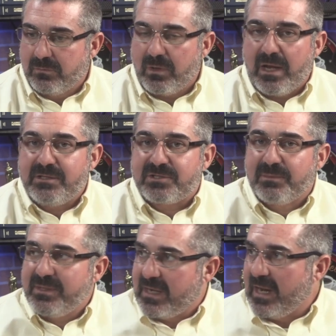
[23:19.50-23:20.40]
Right, and
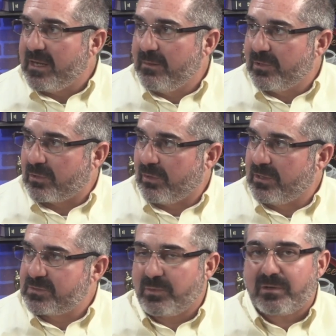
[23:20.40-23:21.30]
something I come
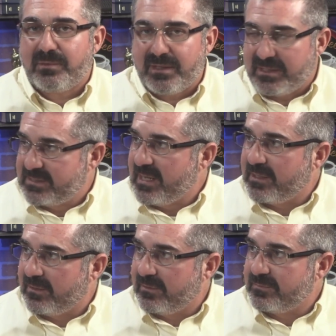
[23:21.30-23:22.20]
across working with
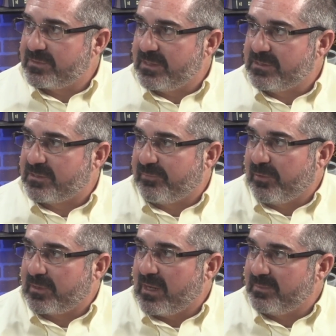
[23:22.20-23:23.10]
executives is
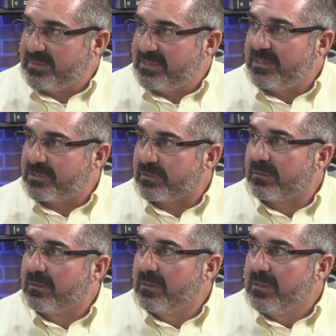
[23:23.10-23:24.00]
deferred compensation.
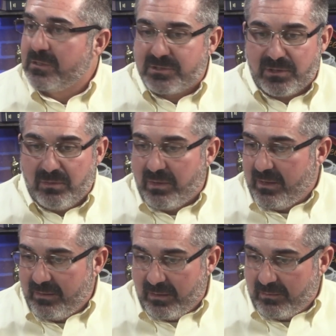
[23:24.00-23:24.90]
So
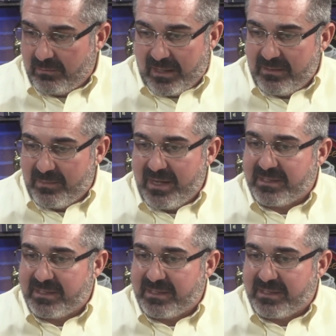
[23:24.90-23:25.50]
a lot of my